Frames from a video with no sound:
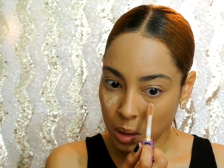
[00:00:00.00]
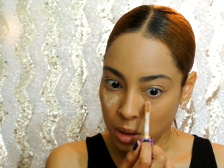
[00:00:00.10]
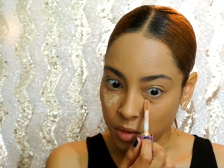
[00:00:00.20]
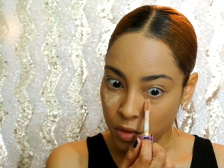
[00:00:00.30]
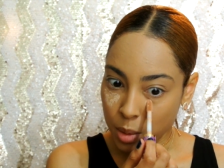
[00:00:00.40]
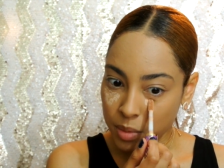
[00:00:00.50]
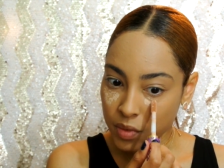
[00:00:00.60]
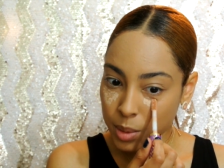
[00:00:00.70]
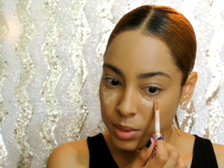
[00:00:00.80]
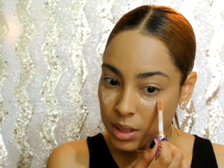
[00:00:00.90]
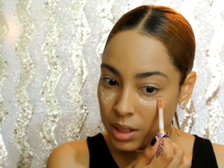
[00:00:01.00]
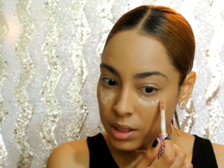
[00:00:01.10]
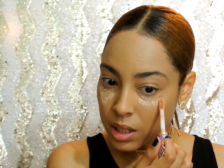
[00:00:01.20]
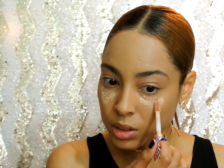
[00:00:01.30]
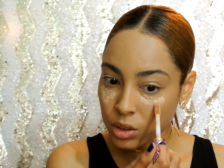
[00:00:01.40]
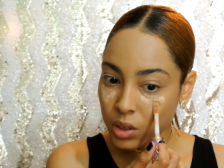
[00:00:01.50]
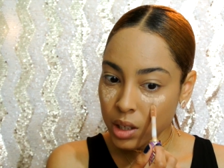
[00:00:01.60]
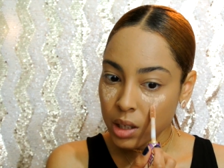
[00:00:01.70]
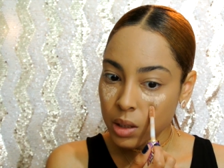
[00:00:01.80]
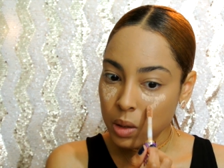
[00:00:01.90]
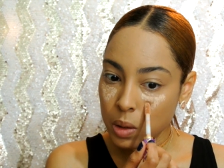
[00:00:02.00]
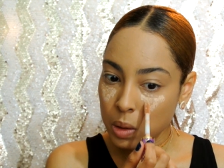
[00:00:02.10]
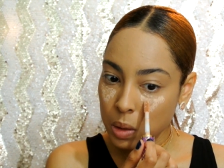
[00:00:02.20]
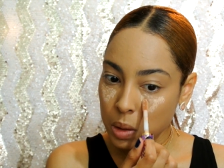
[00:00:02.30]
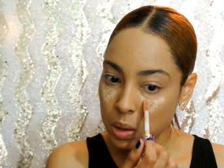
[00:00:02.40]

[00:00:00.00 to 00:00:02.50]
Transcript: in the form of upside down triangle,